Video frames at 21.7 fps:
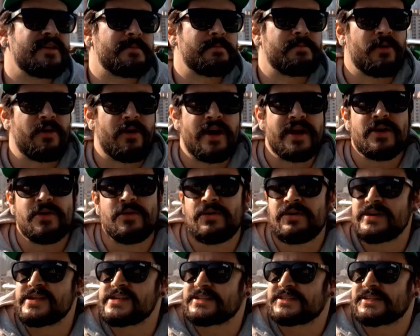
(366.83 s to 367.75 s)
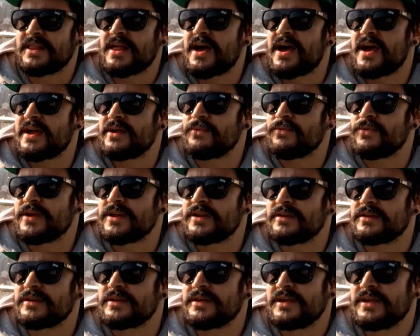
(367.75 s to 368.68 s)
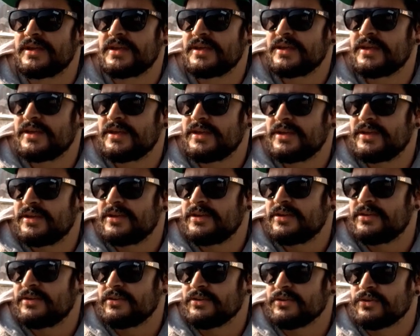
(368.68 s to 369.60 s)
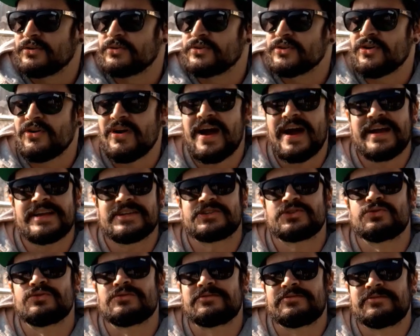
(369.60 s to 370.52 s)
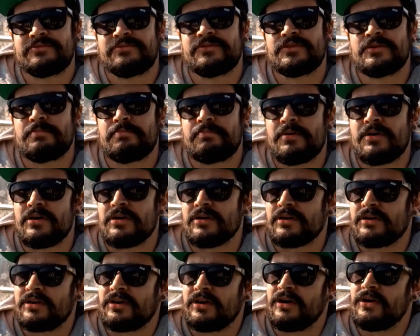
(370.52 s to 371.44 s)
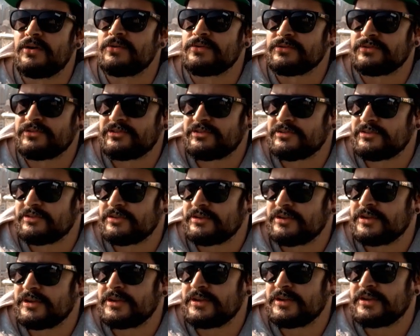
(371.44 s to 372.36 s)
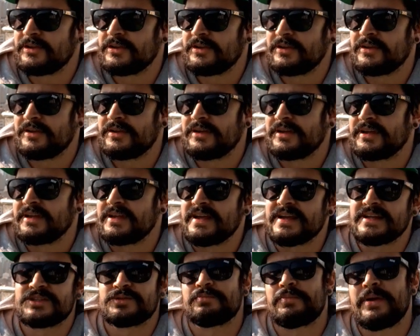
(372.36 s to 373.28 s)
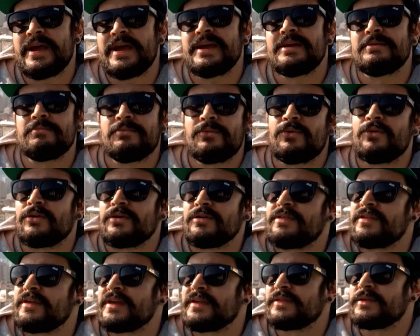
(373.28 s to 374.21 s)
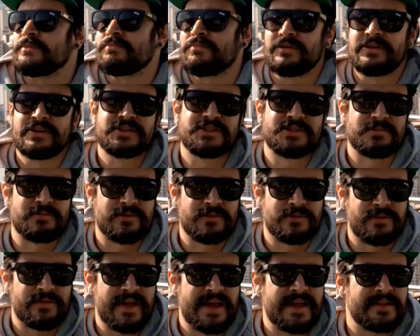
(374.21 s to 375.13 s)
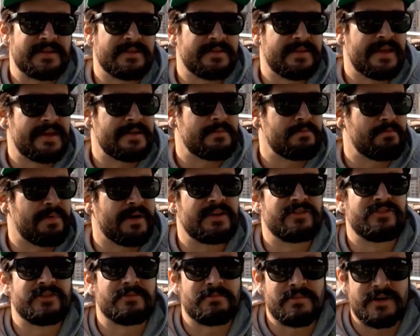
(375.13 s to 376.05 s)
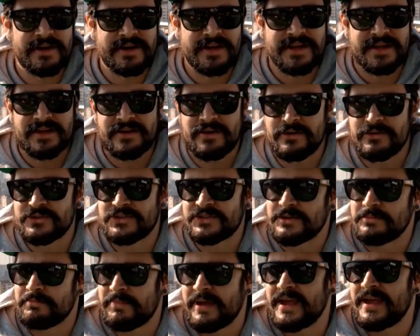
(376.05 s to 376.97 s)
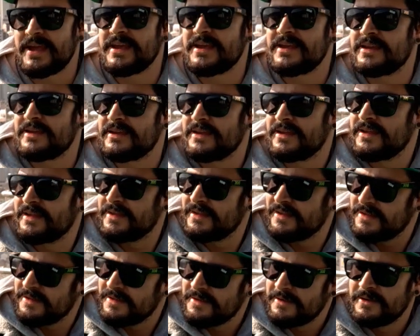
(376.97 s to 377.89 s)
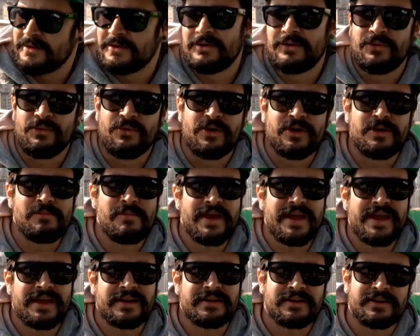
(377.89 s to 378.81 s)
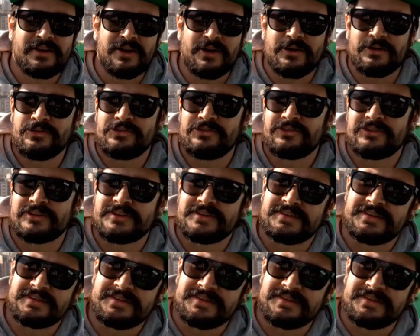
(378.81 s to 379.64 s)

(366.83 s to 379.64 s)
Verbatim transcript: the priorities lie when you know your high school football coach gets paid more than the principal. That, that budget money goes to paying one man to coach a